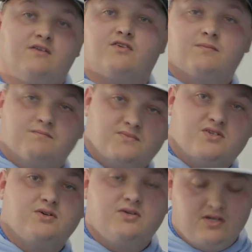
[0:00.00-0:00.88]
from
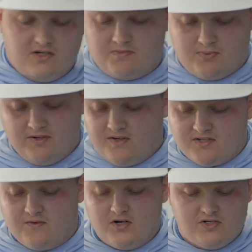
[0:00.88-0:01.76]
2 years
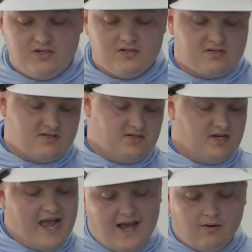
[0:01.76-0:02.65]
previous versions to
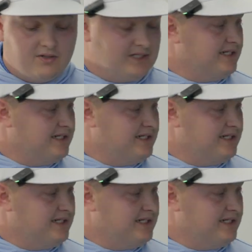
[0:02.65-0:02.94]
now.